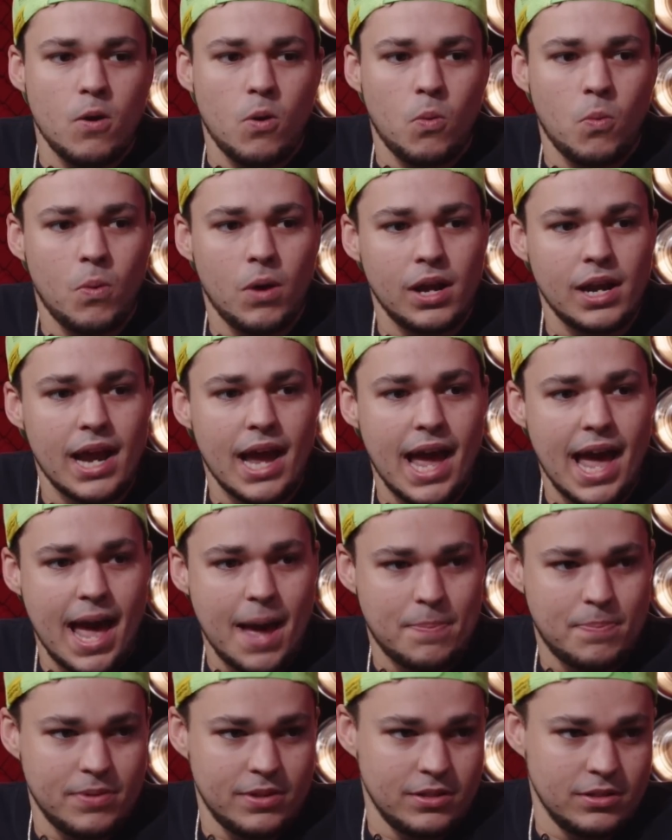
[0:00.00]
what
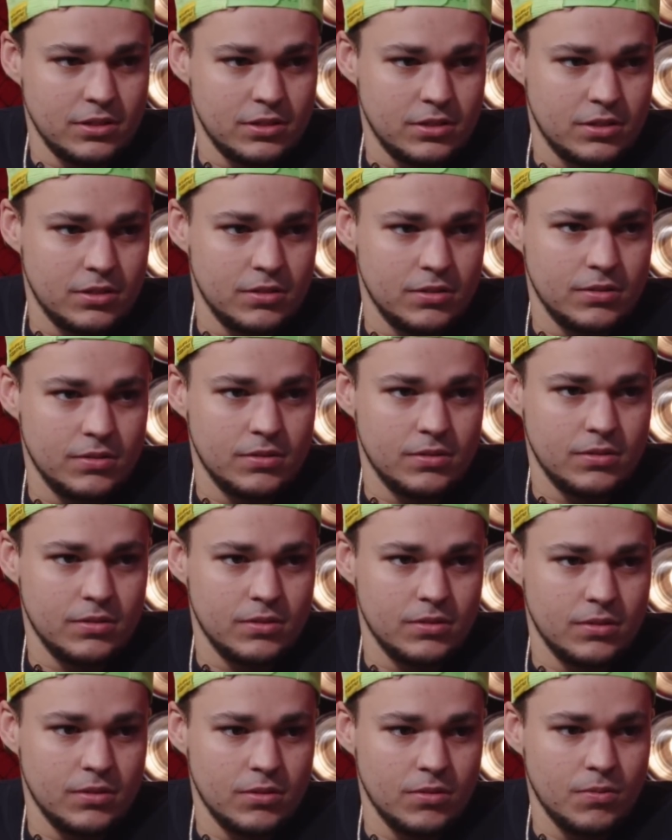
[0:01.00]
happens
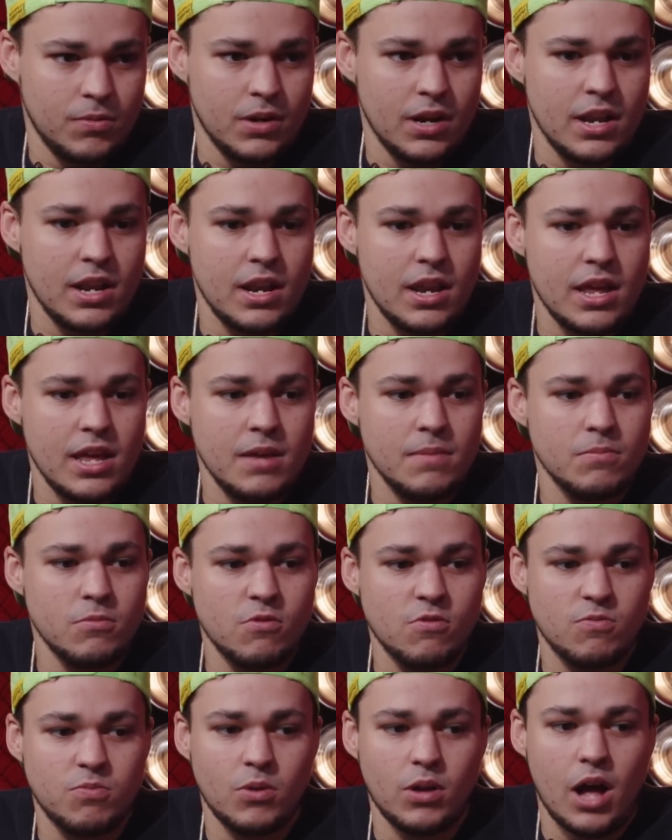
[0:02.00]
when an
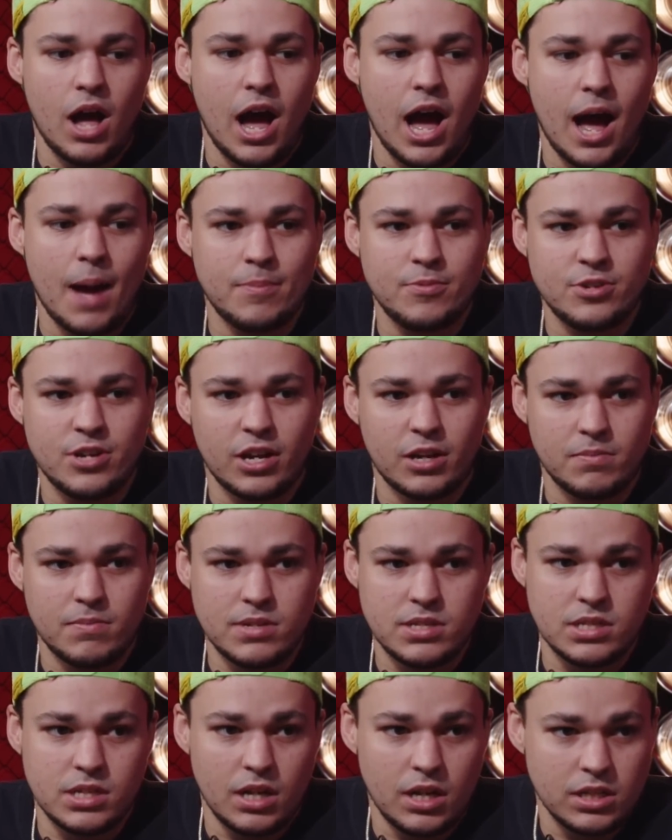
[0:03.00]
immovable object
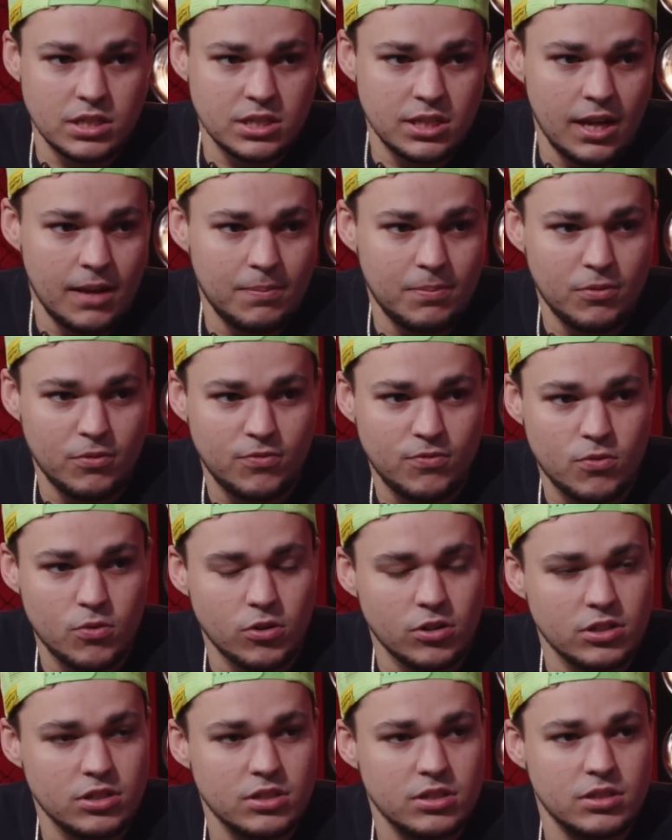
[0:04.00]
meets an unstoppable
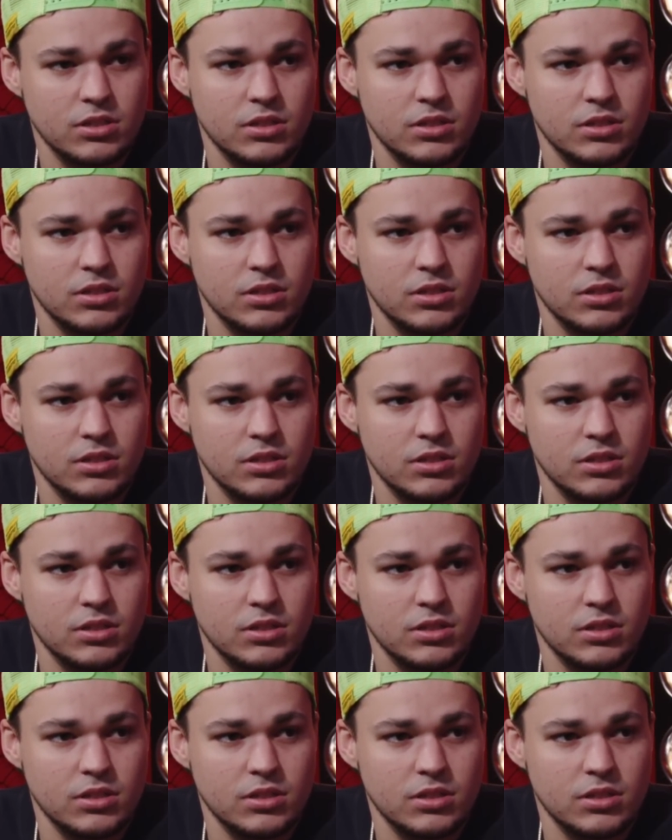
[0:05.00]
force.